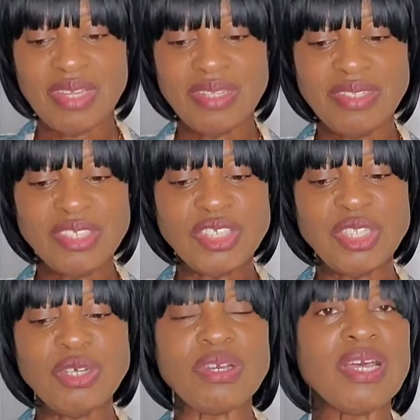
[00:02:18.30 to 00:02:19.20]
This
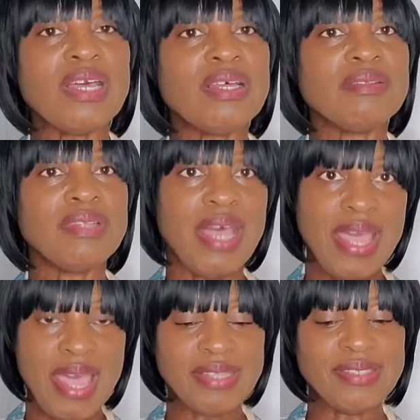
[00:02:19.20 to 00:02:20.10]
look I
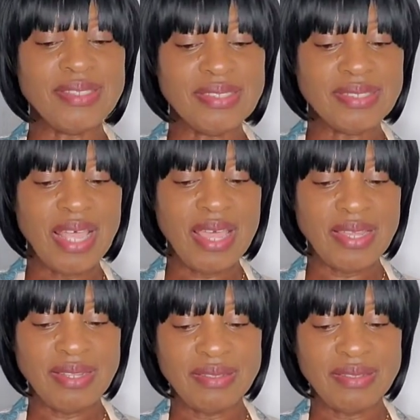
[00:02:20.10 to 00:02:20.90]
had to decide.